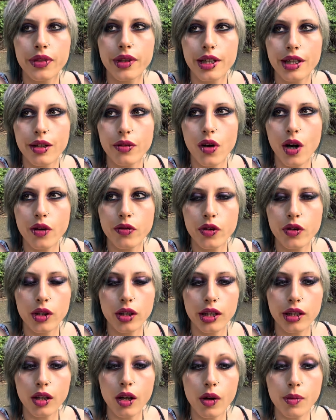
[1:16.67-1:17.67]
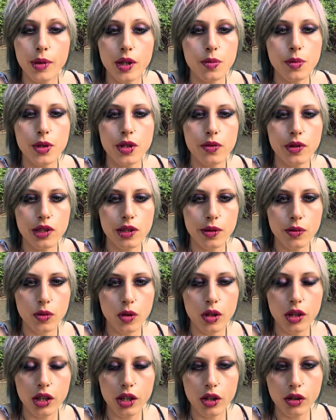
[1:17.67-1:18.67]
if I feel like, oh, I must be doing something
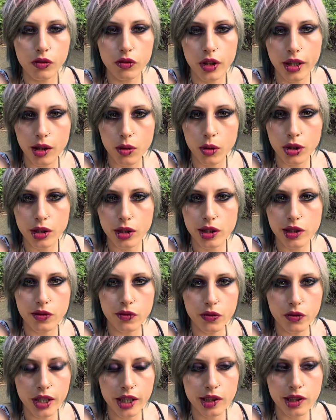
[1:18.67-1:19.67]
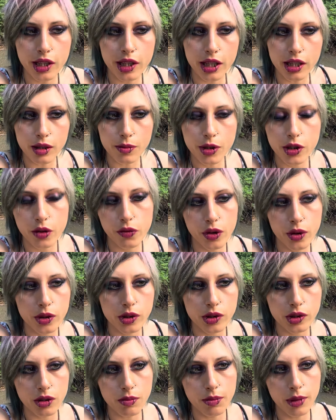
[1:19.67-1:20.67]
wrong, I've got to find out what it is and fix it, and I'm so
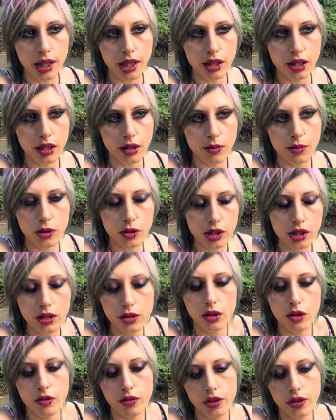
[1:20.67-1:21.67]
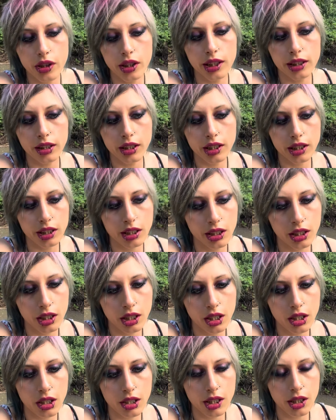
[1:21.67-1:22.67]
focused on me, I'm also not feeling like
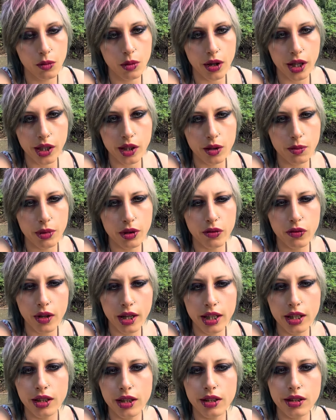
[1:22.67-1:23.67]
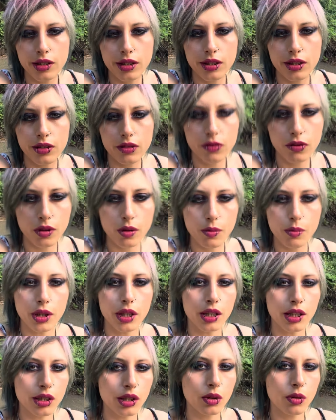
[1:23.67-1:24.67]
where I could be afraid for
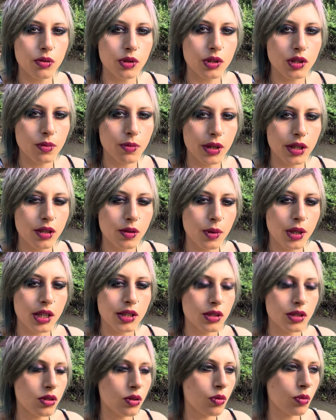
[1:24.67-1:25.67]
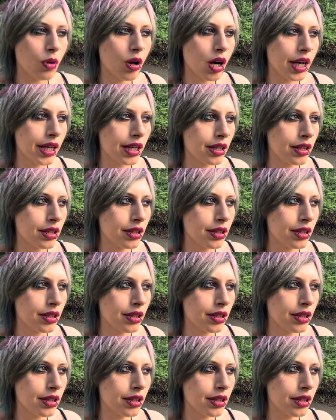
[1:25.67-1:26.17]
being used by this person or why,